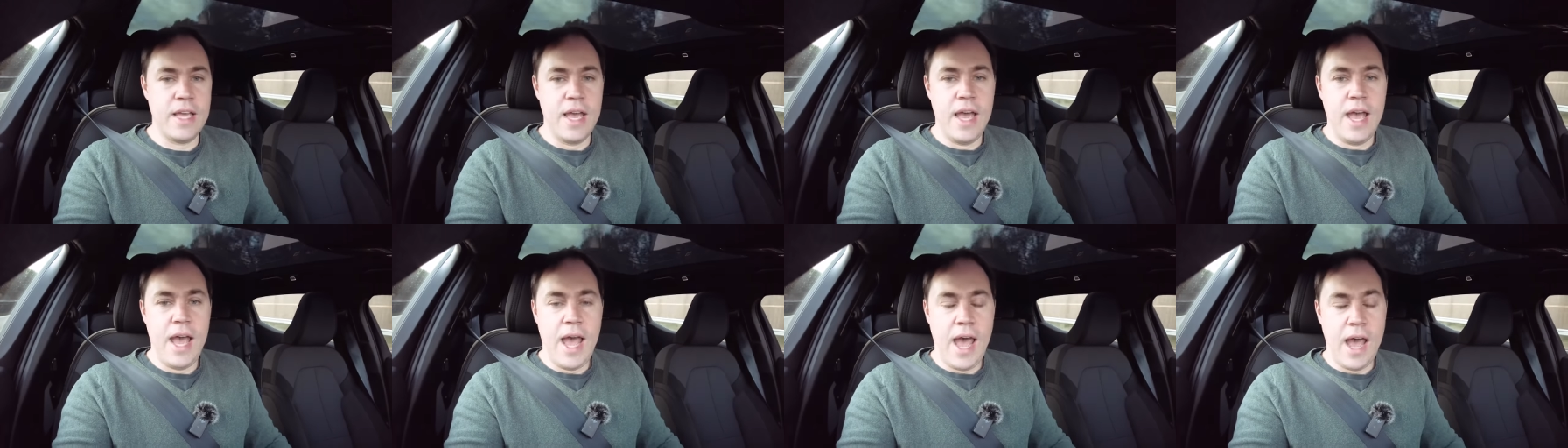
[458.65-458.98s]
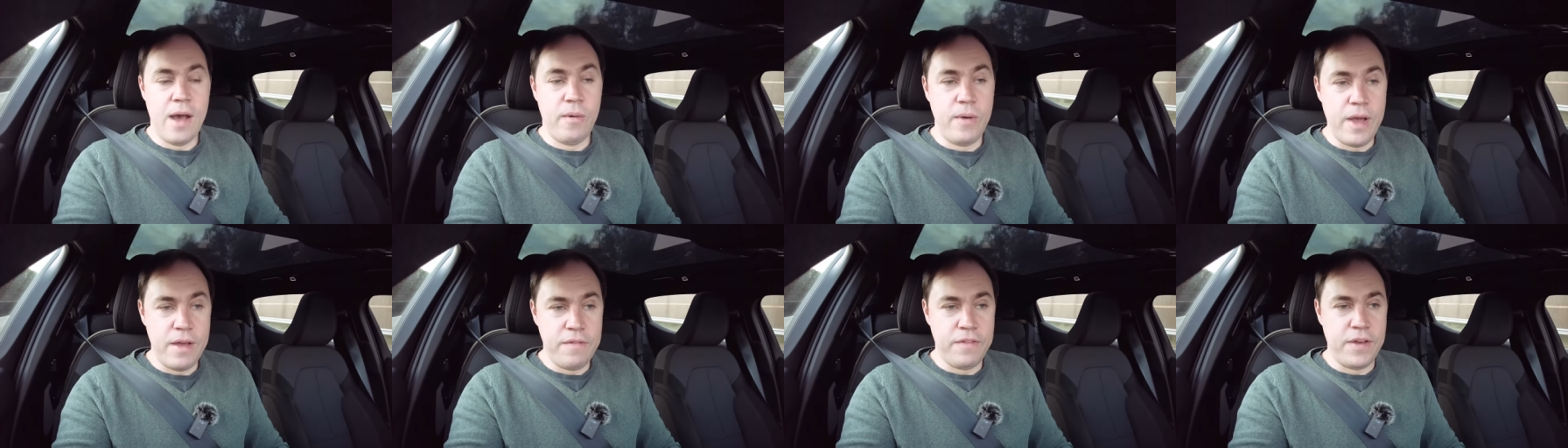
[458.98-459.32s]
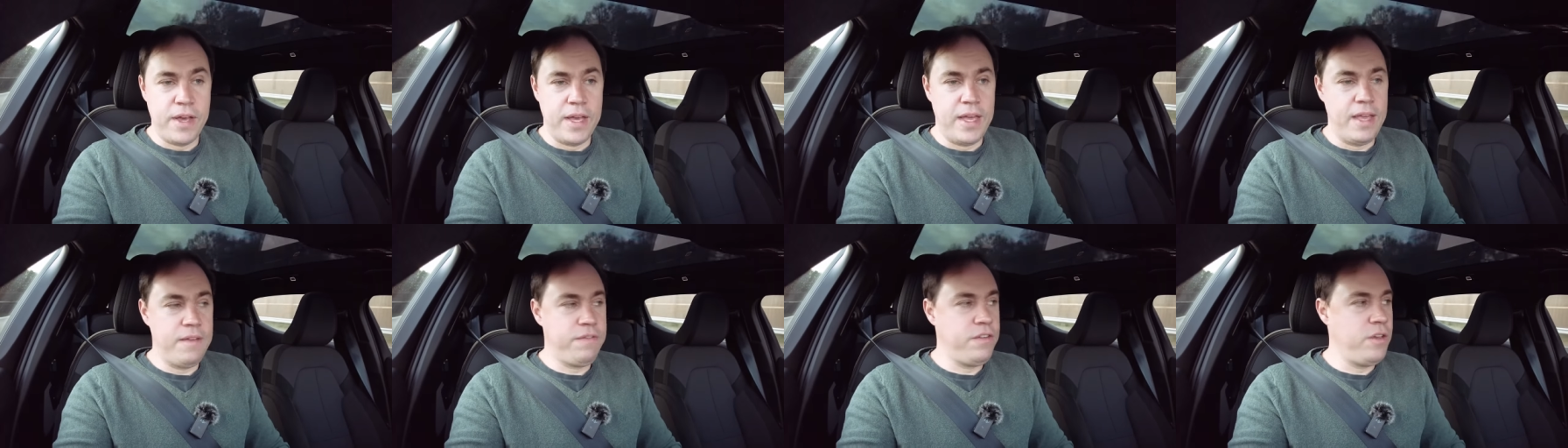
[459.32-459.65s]

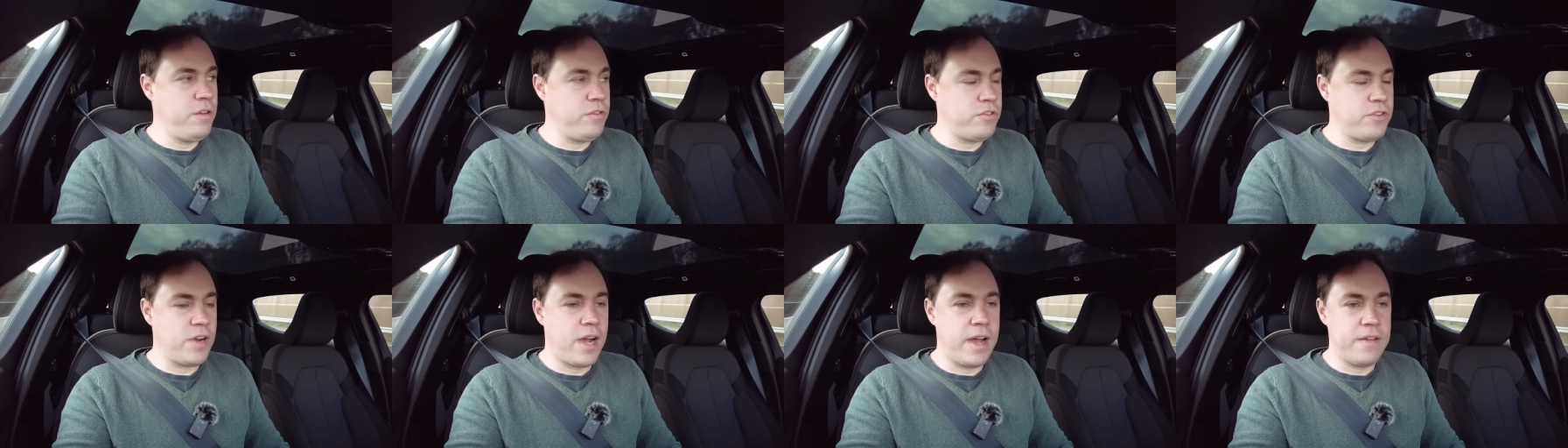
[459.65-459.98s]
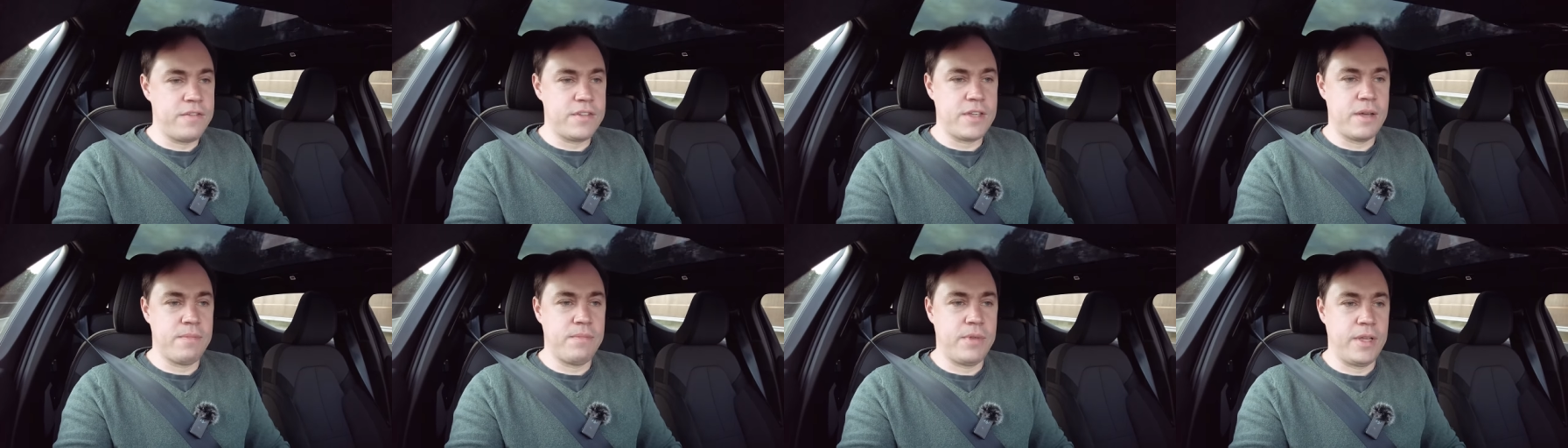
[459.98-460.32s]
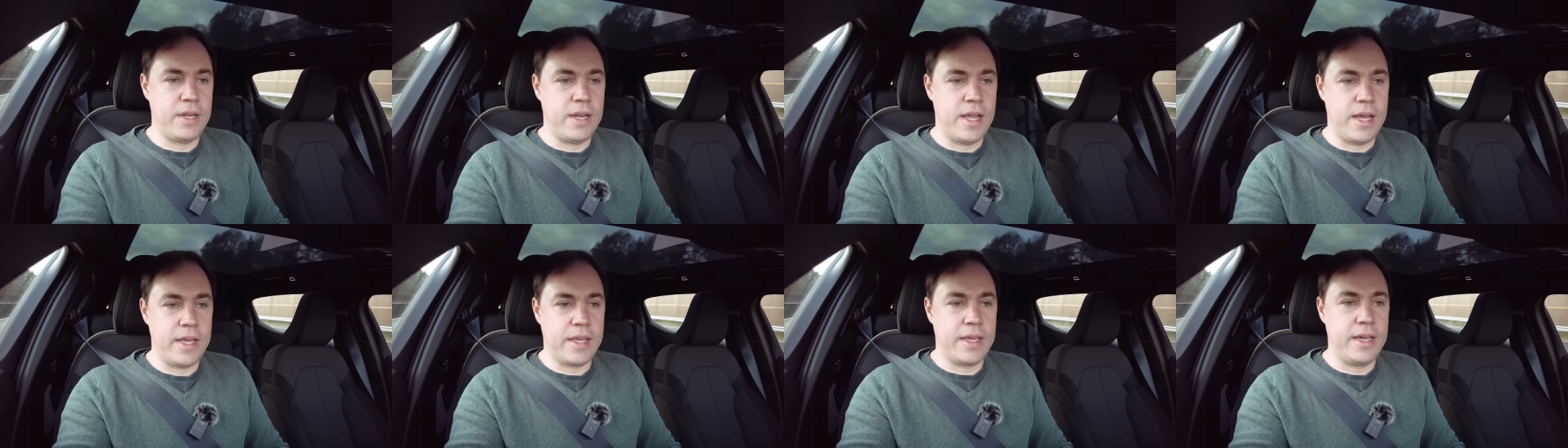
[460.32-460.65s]
However, if you drive
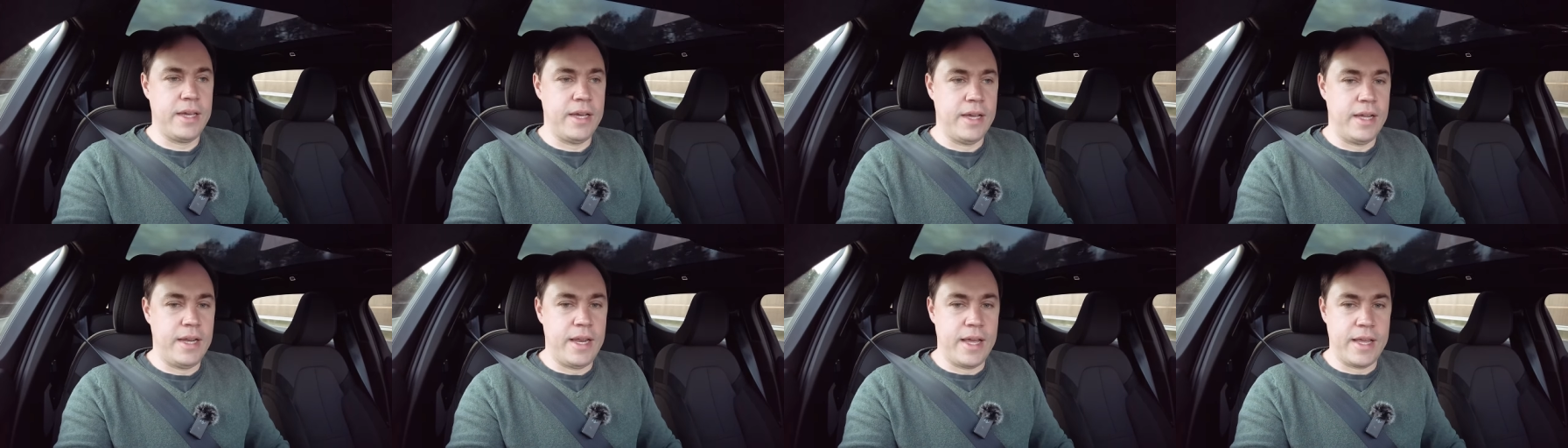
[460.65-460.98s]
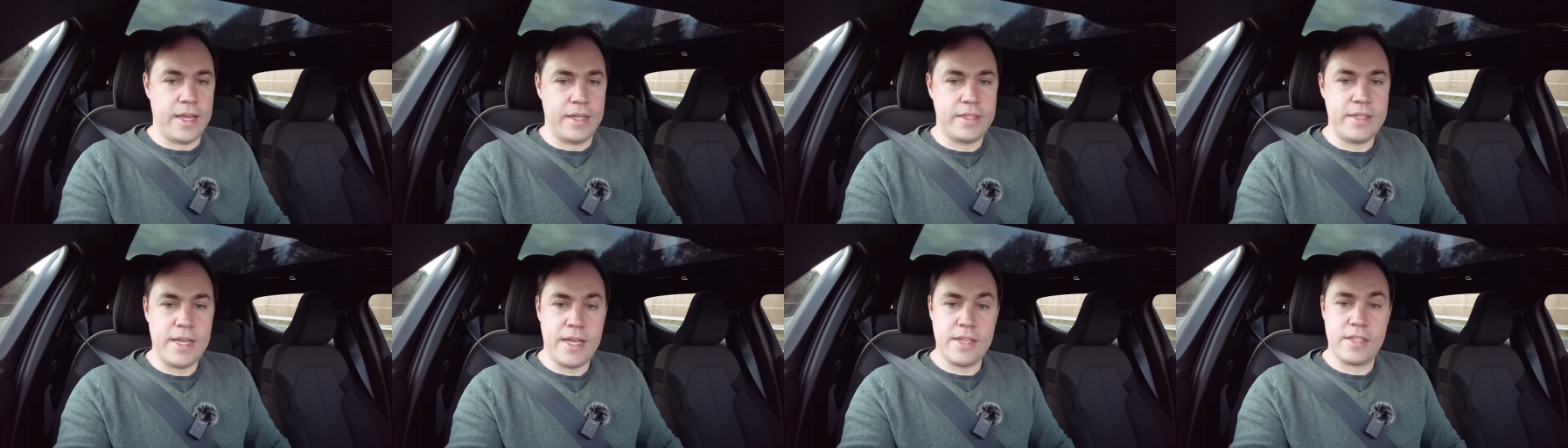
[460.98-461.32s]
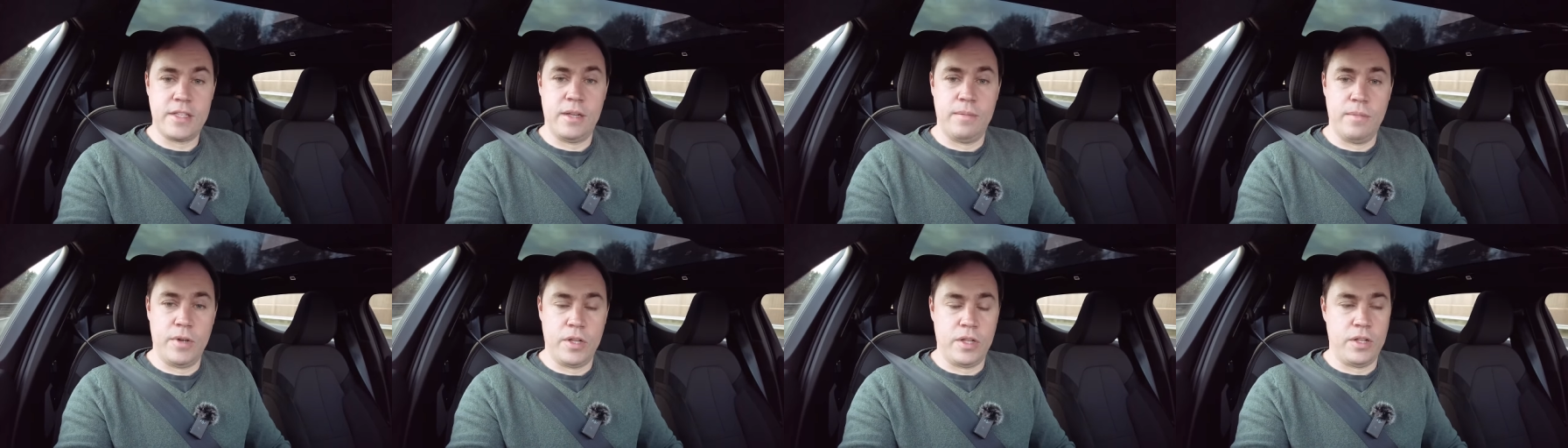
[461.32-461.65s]
something like a like a
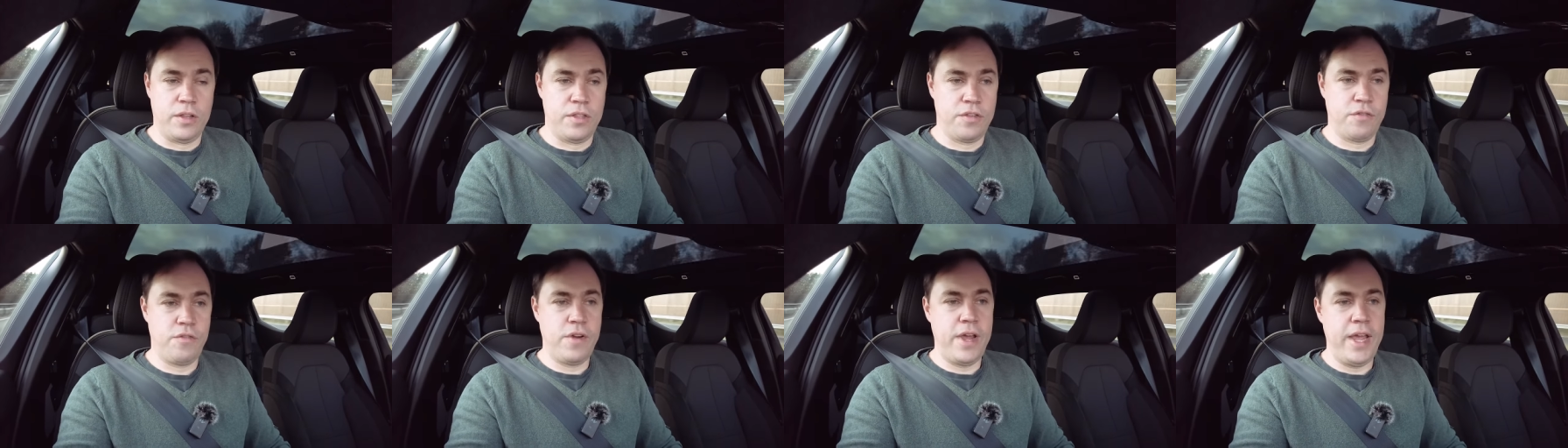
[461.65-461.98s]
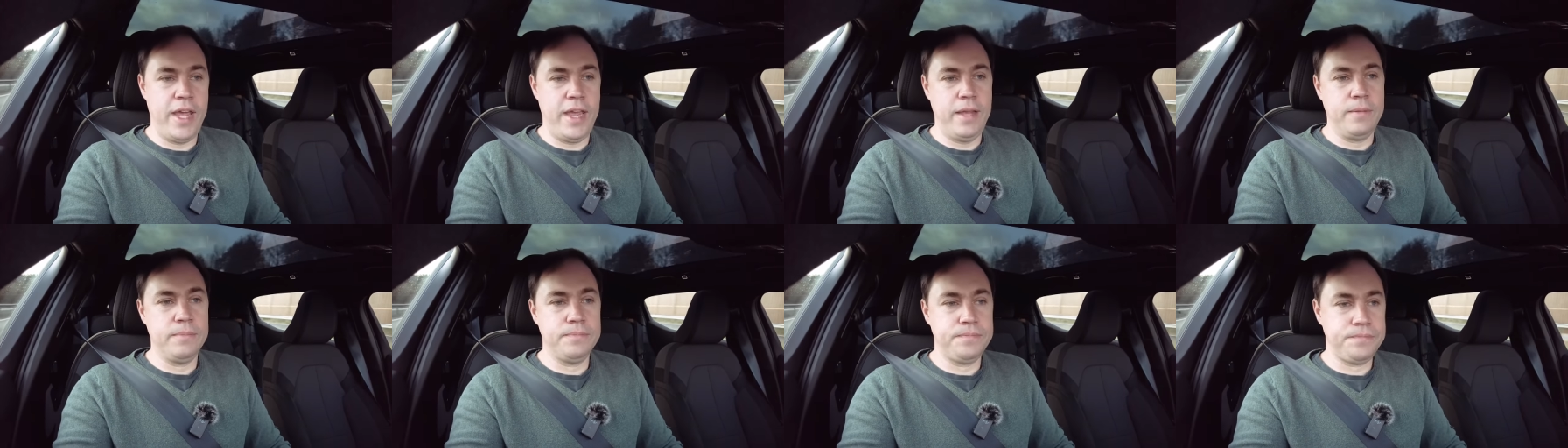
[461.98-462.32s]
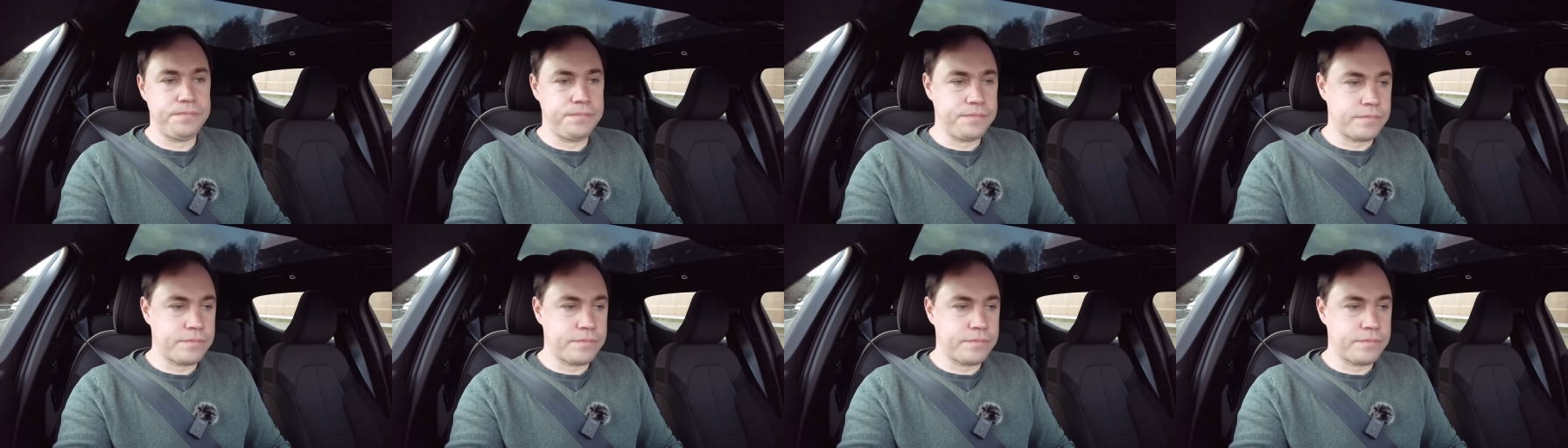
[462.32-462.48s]
Tesla Model three,